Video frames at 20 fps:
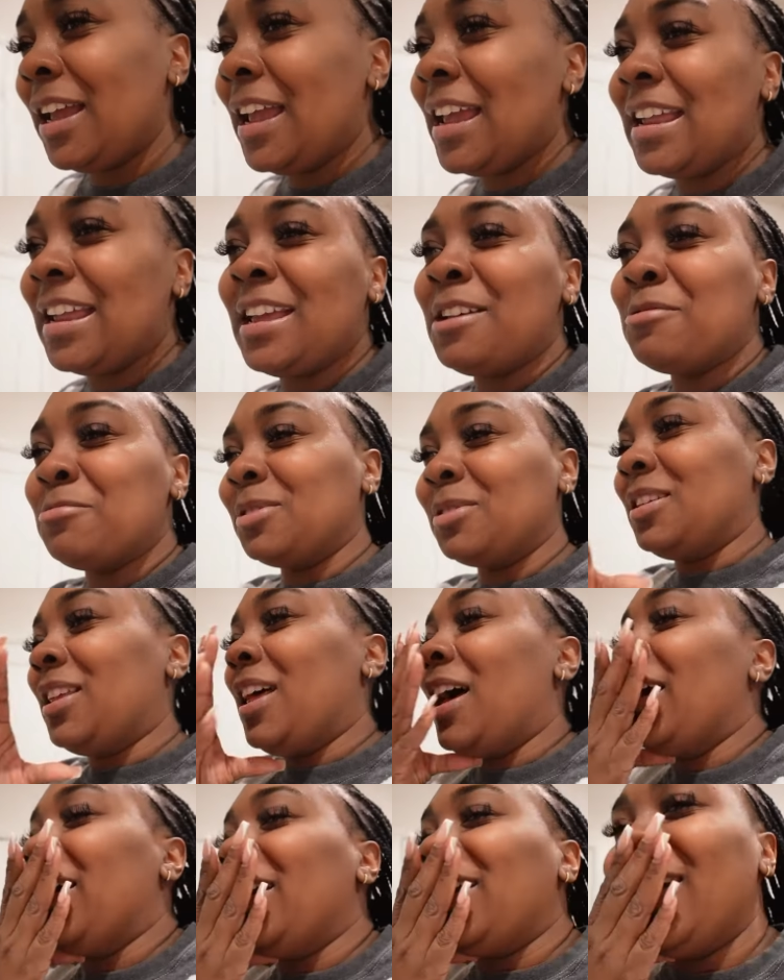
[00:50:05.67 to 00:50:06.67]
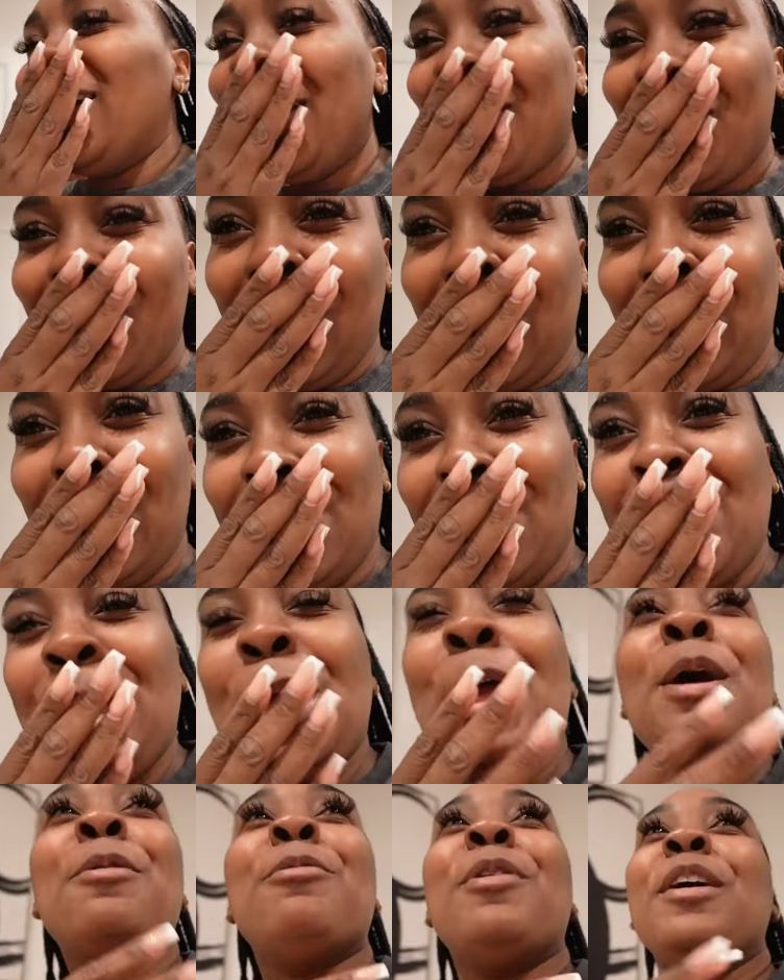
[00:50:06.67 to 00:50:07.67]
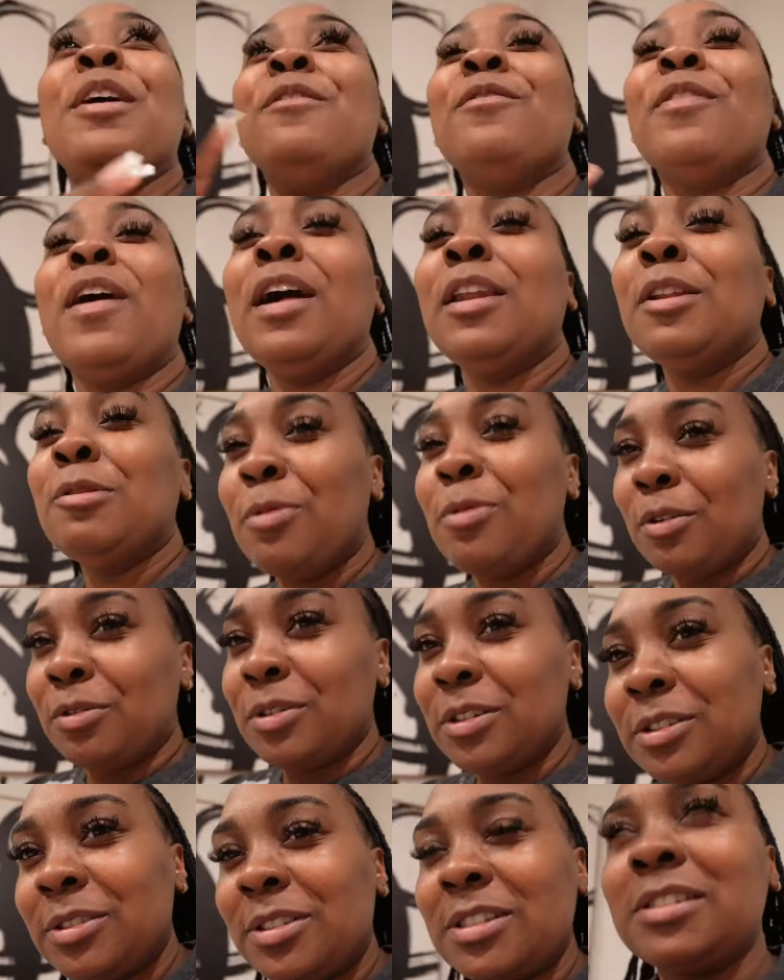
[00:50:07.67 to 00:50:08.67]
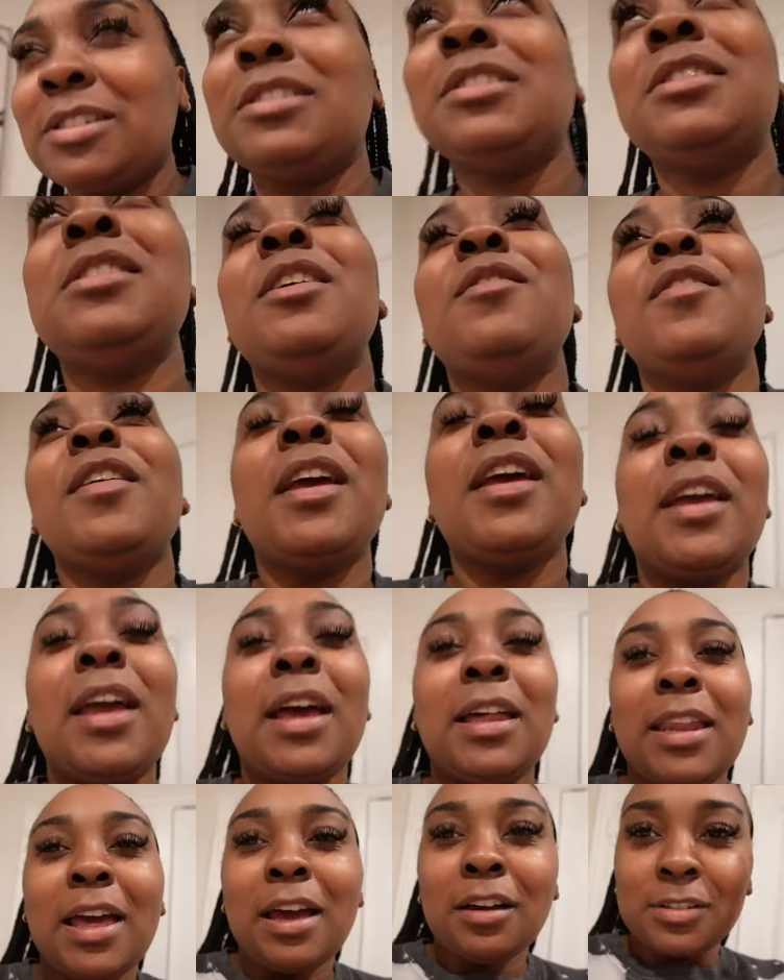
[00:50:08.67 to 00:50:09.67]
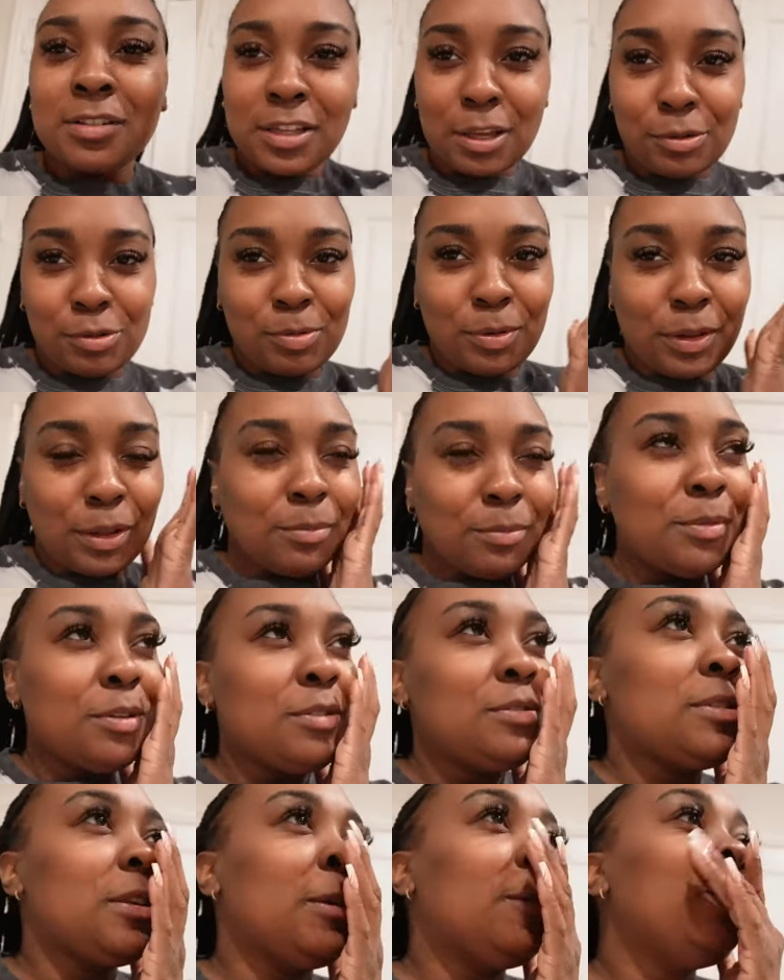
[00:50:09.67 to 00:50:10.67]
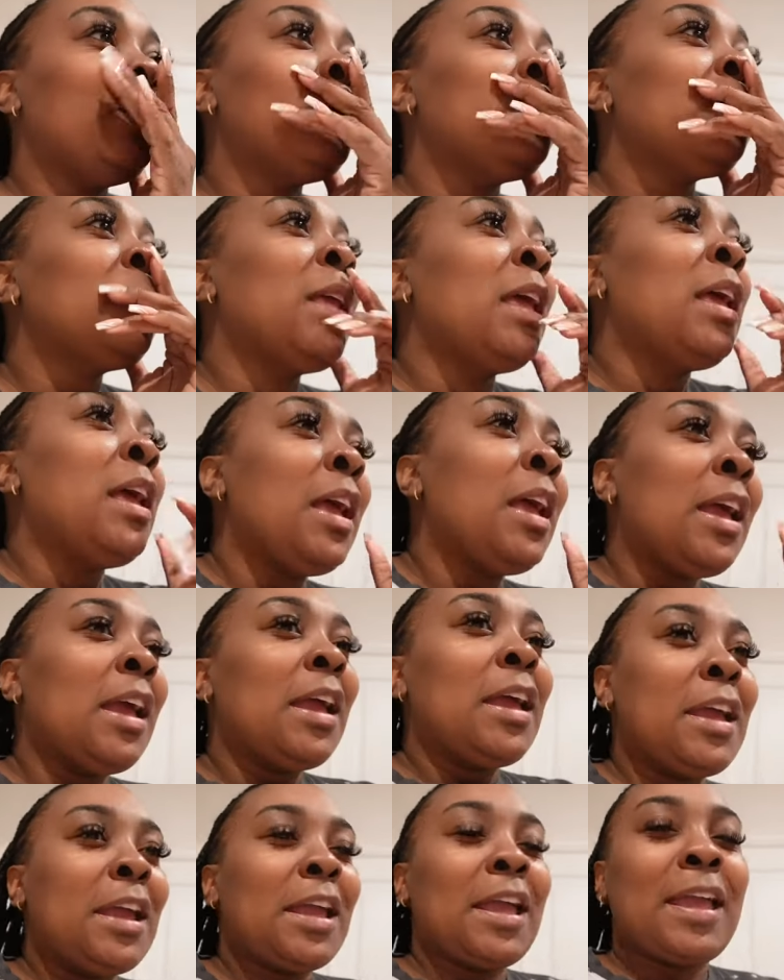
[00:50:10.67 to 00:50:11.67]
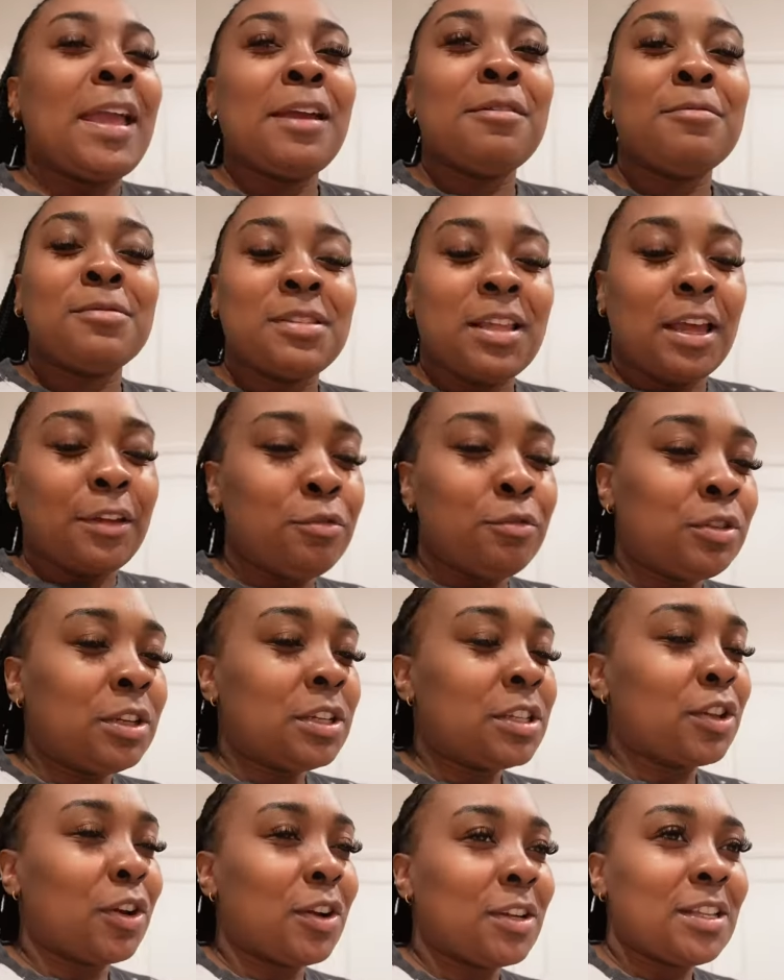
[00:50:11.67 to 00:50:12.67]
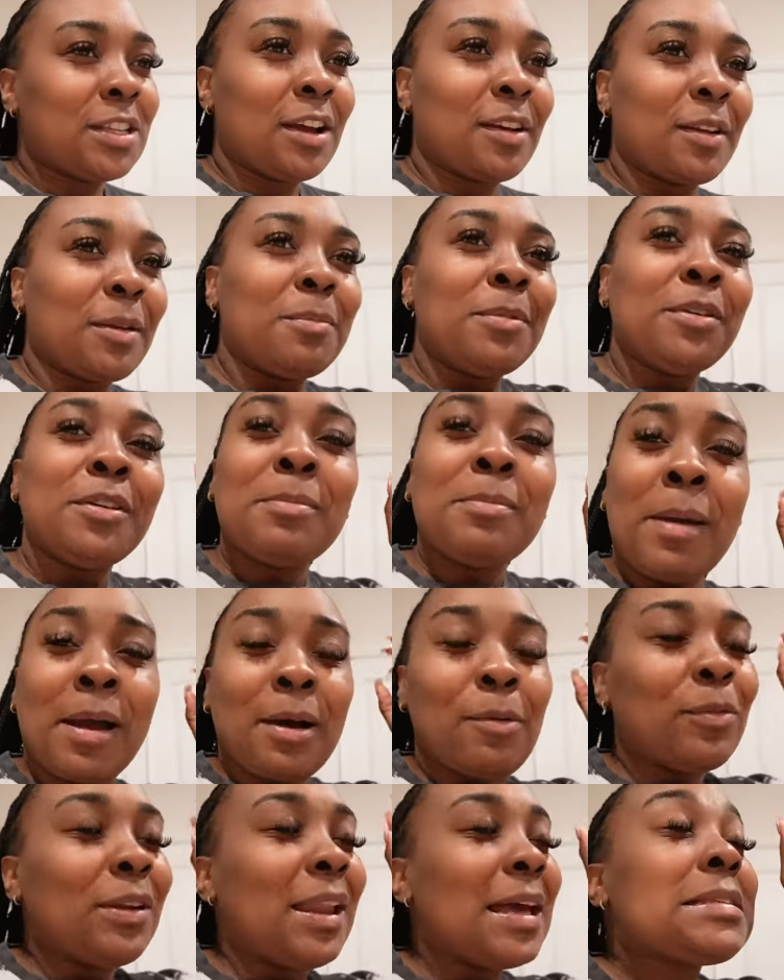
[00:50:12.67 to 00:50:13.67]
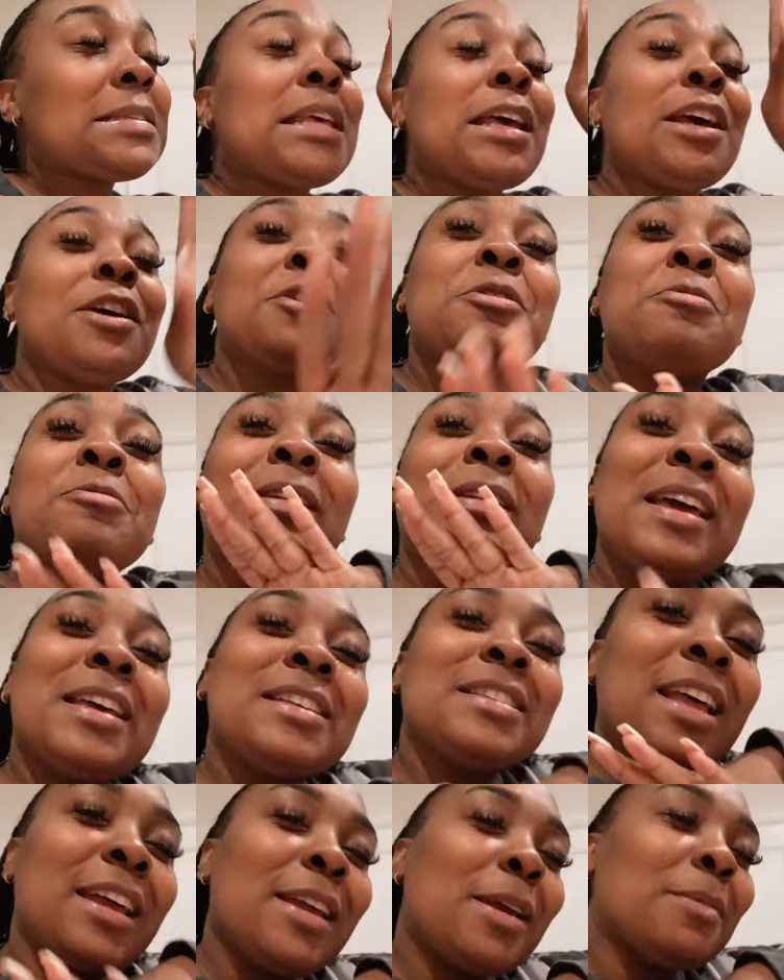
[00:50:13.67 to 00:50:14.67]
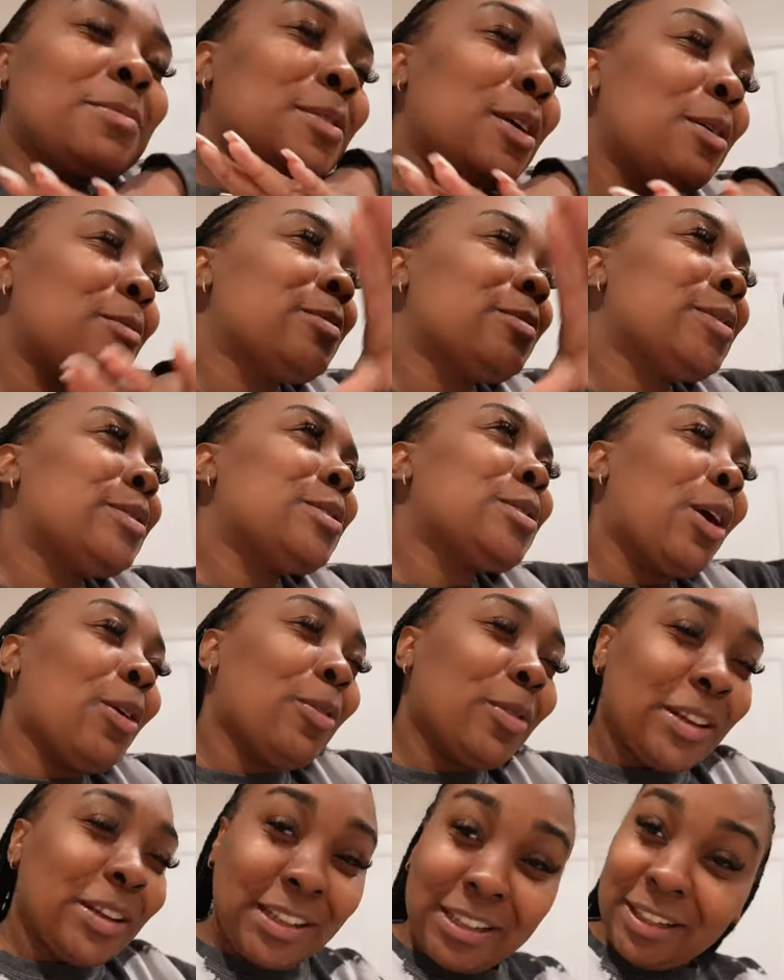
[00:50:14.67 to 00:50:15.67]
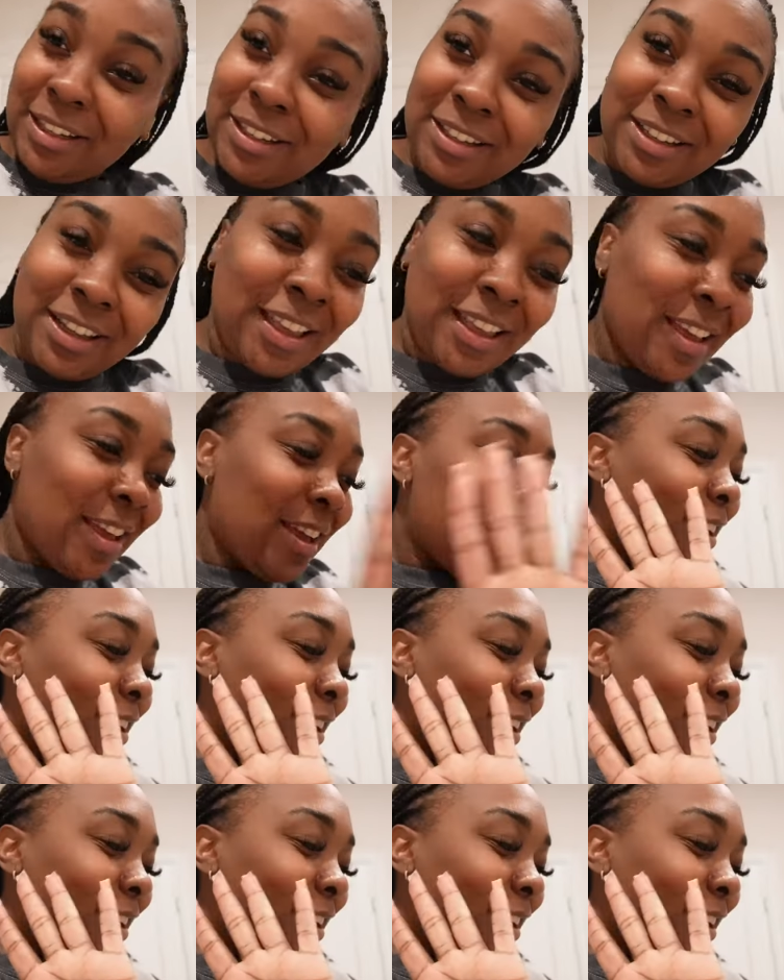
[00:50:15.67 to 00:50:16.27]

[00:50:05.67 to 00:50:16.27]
And he was like, when he when he finally woke up, because the T V had got loud because they was playing music, and he was like, you just started talking a million mouth. When I tell you, last night episode was so good.